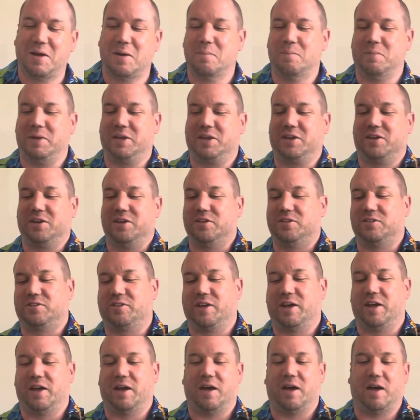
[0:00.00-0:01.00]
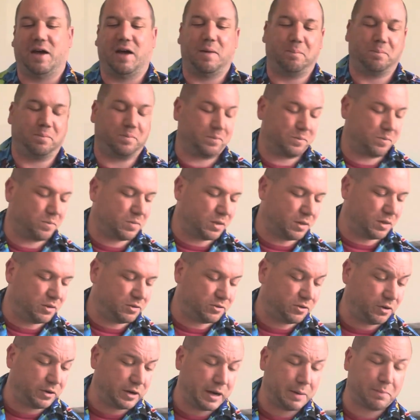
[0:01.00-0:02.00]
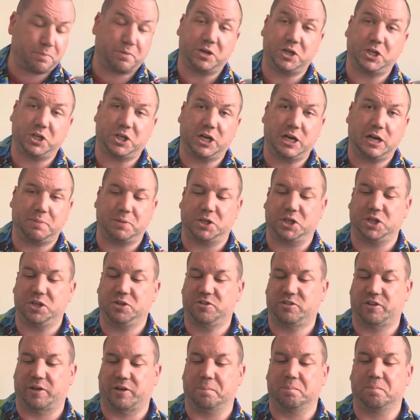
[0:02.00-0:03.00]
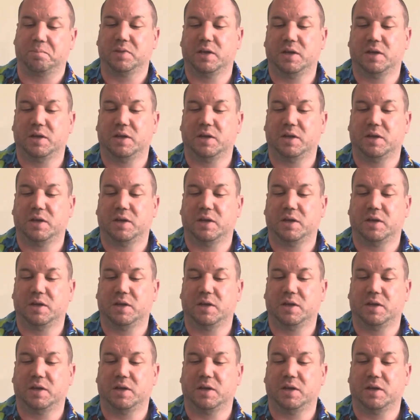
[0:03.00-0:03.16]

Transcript: because sold out pretty sharpish, isn't it?